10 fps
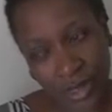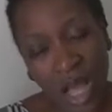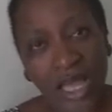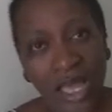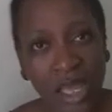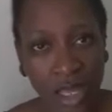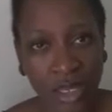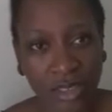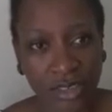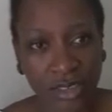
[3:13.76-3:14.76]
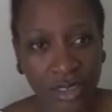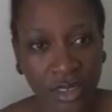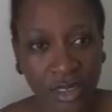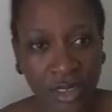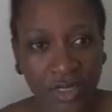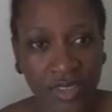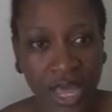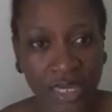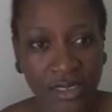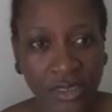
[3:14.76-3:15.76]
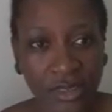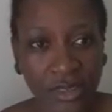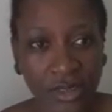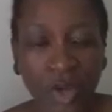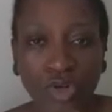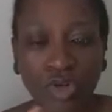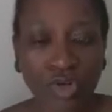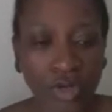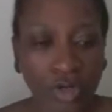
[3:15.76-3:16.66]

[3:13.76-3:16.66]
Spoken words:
I heard that, hold on.